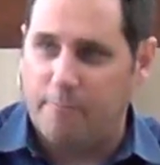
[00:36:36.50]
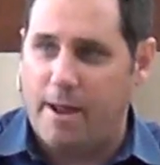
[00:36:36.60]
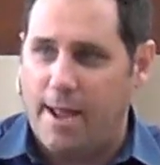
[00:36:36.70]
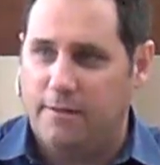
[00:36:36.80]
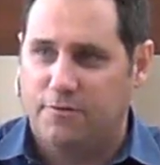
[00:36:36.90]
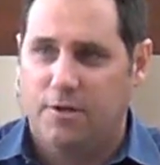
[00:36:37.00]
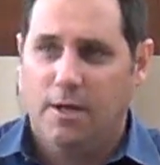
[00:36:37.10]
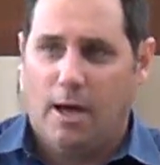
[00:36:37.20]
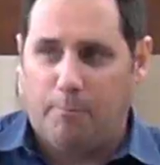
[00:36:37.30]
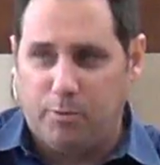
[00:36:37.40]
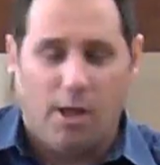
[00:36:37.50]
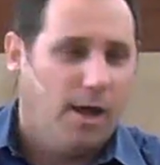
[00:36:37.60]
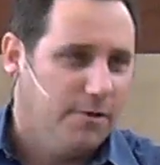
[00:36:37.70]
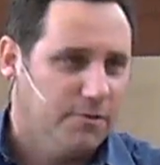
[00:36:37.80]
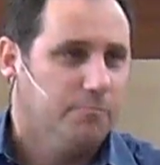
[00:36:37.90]
for man's
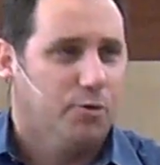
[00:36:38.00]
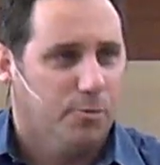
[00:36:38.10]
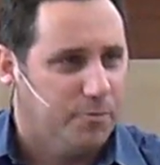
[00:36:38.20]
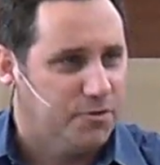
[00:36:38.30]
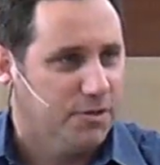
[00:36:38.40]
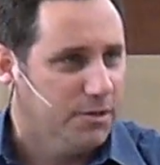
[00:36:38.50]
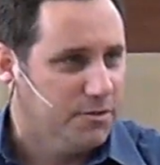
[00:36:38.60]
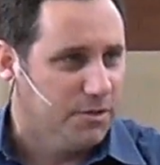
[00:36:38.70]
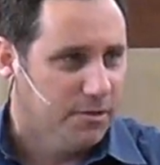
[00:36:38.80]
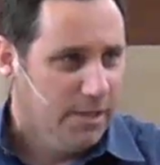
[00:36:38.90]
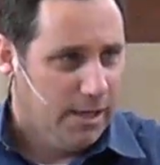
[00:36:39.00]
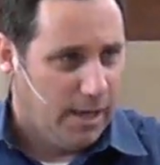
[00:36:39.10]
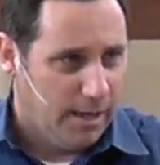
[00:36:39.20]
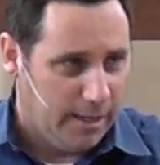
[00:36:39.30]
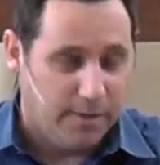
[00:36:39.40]
applause and purposes and
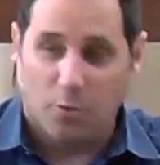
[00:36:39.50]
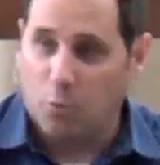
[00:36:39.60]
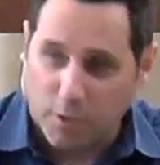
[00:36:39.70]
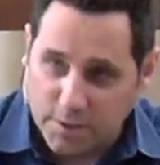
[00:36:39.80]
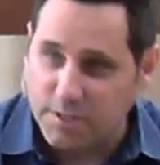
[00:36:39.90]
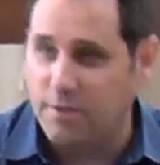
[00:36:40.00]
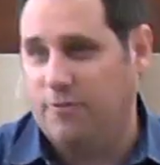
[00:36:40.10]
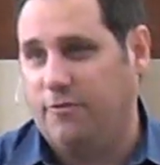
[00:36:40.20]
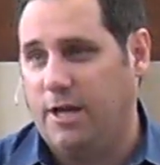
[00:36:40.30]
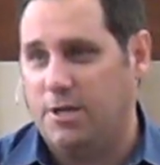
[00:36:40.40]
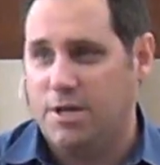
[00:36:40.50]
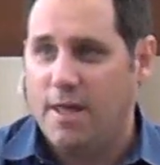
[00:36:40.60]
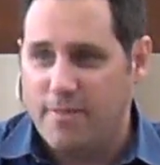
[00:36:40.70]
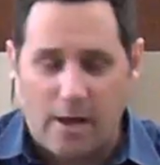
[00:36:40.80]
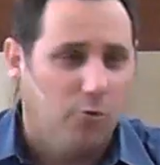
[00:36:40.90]
uh, in the works of the
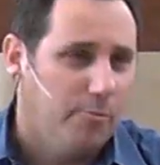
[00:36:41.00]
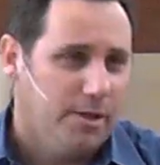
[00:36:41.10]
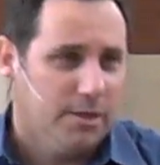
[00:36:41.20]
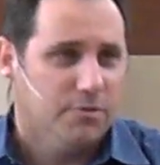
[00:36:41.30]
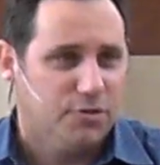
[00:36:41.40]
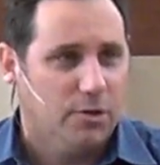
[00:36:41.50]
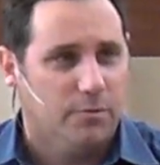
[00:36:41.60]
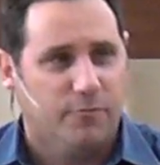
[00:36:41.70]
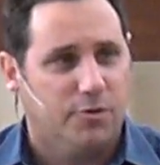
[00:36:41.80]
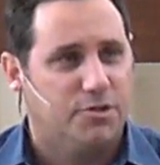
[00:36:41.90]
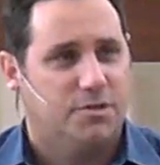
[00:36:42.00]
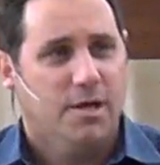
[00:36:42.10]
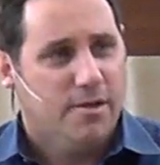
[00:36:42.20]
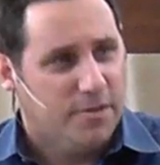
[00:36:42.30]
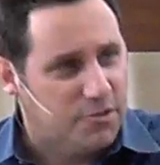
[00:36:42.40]
flesh, that will be consumed,
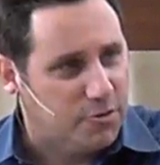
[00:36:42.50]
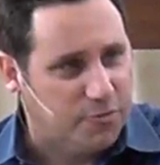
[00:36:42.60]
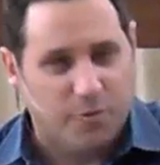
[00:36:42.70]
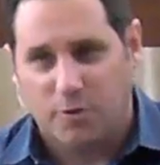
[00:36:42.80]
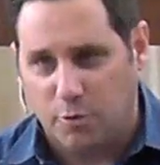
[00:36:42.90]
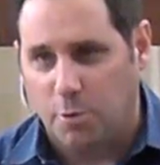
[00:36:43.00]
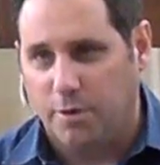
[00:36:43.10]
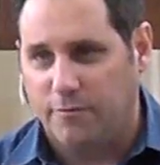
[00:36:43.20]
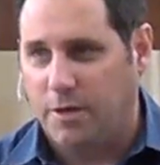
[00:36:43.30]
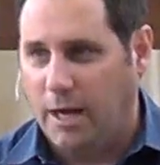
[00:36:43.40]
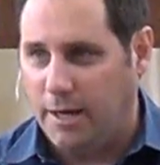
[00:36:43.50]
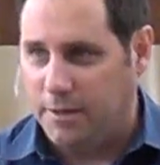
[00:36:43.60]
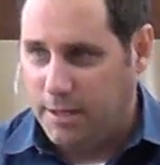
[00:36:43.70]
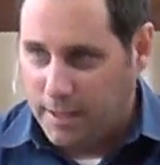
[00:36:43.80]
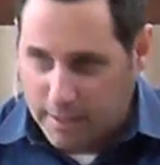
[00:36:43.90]
versus this is for the glory of
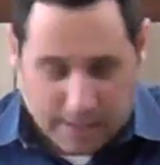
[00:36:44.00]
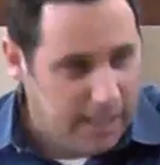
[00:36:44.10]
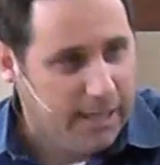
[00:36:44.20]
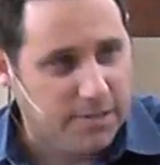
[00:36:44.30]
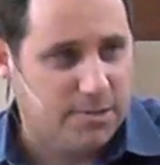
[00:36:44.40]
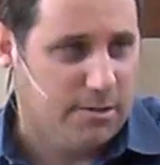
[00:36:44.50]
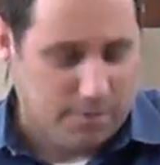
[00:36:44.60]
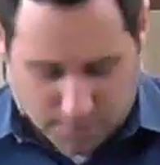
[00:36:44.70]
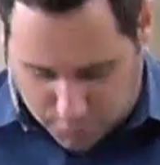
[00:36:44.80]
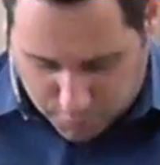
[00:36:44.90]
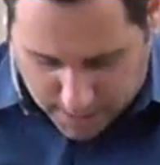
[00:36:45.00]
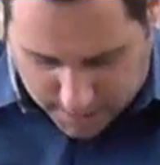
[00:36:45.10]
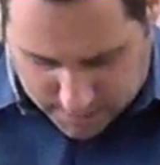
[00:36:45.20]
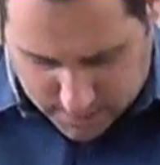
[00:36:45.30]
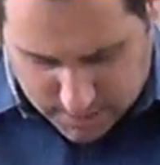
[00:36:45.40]
God he gets the, the
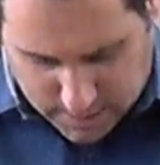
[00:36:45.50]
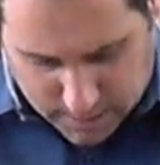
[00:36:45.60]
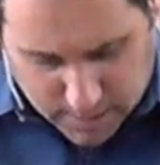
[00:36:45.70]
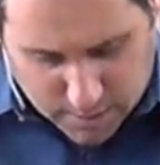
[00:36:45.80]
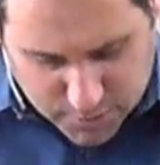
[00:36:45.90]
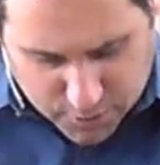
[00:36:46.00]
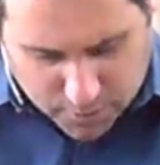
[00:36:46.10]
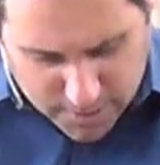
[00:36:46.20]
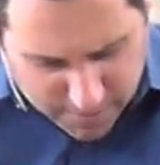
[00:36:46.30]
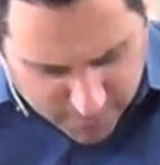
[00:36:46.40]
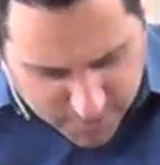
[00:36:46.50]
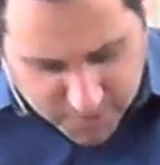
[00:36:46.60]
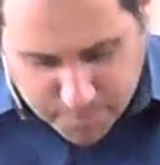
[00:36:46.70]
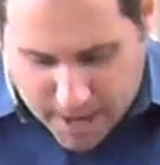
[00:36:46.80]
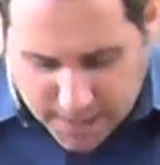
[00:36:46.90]
credit. You know, so
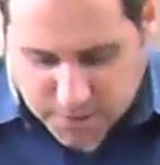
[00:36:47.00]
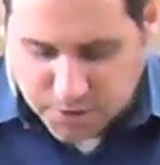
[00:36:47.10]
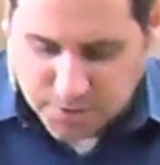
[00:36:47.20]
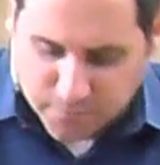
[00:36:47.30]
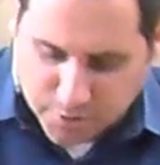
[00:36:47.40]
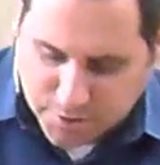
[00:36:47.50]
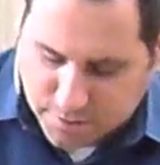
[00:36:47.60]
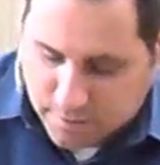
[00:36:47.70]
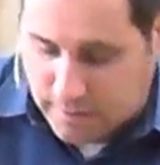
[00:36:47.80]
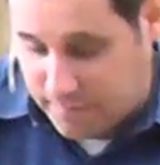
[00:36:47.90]
this passage in verse